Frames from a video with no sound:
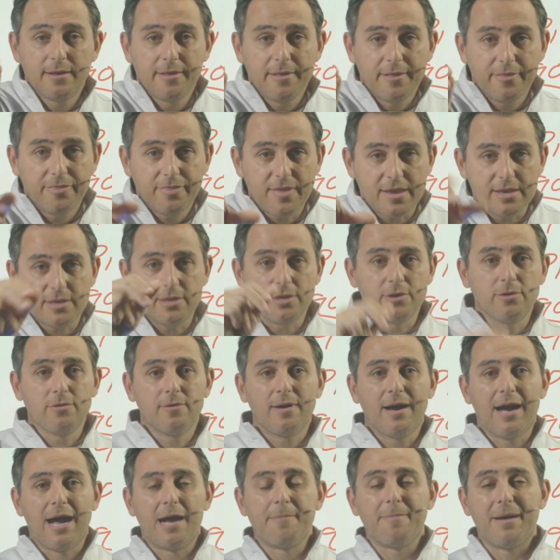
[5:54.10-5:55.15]
thank you,
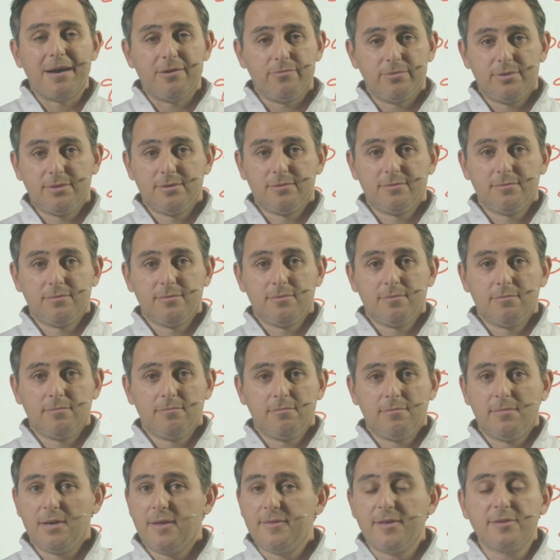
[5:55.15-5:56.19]
I'm out.
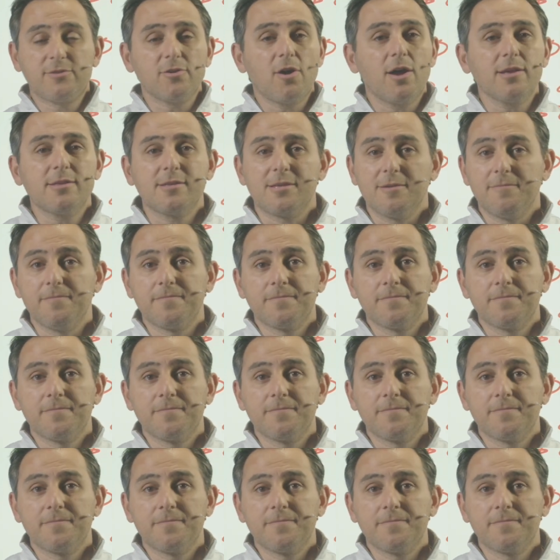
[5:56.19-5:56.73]
And that's awesome.